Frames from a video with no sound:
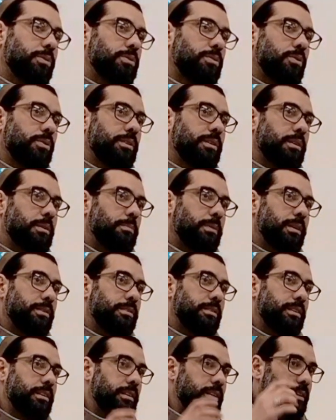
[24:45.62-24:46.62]
Talking about
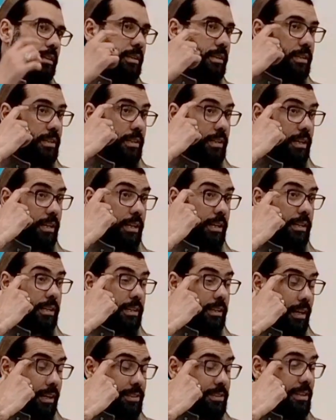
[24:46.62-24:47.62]
the early
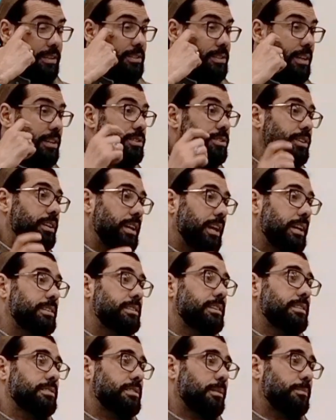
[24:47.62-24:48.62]
19th century,
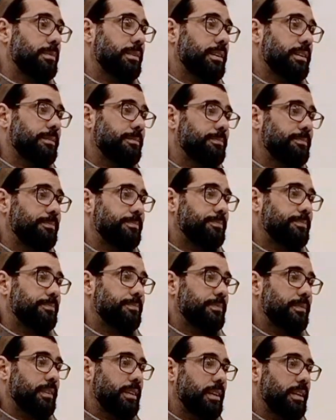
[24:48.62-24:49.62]
18th something,
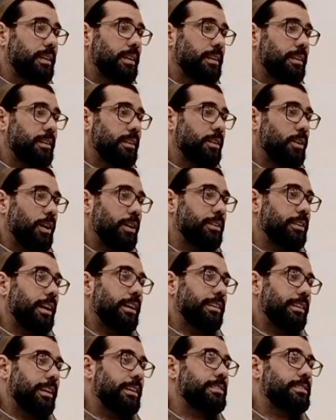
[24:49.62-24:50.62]

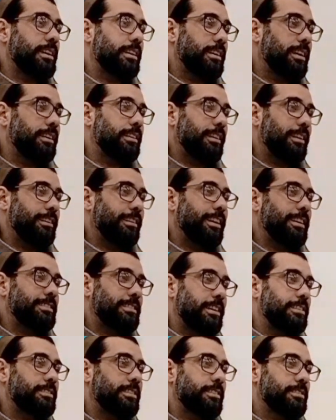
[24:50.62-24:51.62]
and late 18th
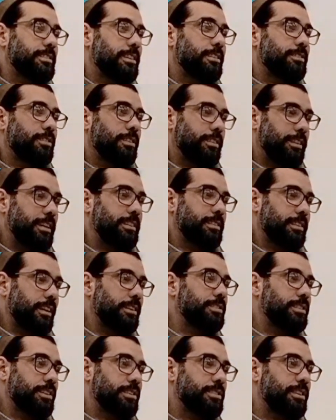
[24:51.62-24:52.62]
century, late
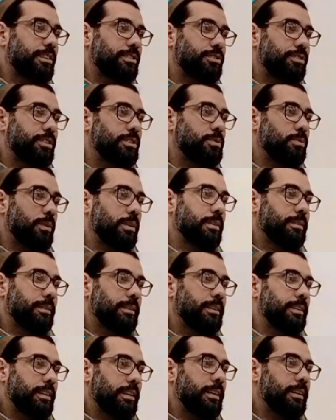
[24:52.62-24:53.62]
19th century as well.
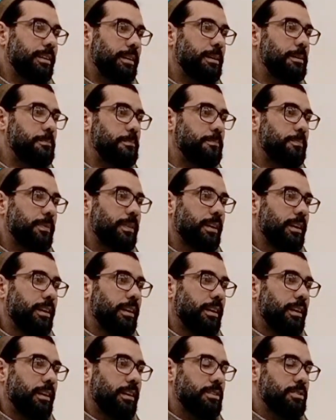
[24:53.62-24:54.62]
Yeah.
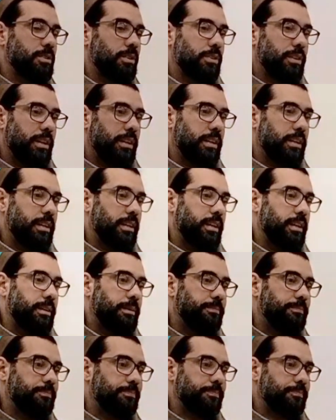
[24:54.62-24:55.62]
So they,
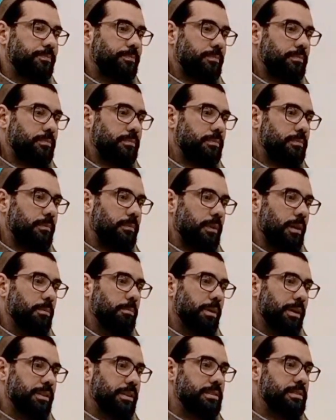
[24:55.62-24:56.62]

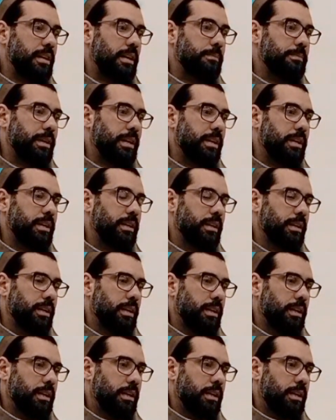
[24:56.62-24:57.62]
by the time they,
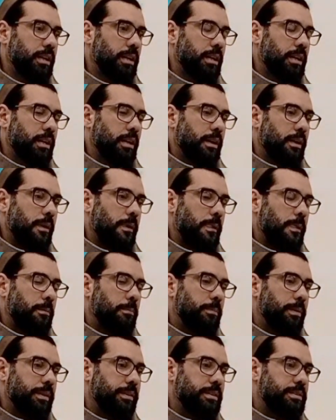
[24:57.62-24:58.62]

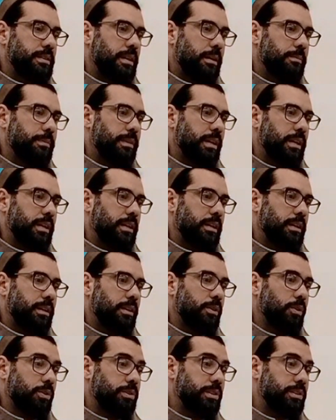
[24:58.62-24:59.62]
By the time they
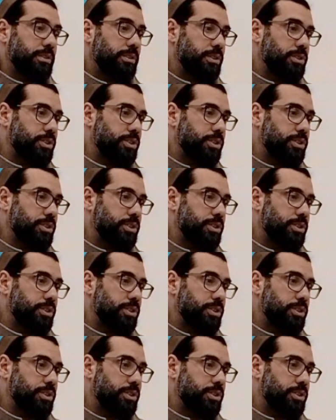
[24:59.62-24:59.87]
got into